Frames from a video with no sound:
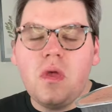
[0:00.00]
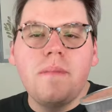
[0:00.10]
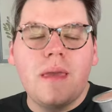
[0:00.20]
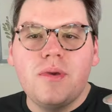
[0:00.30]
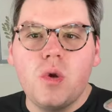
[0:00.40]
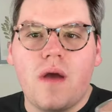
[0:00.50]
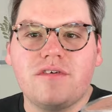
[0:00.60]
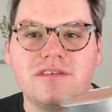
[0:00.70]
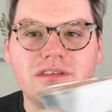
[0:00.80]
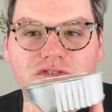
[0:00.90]
Maybe you have
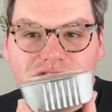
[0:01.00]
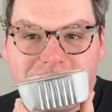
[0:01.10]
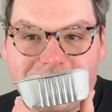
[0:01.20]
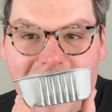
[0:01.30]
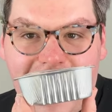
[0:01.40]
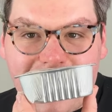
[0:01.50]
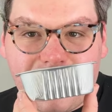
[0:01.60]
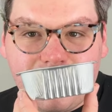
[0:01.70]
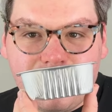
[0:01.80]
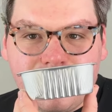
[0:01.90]
a delicious snack.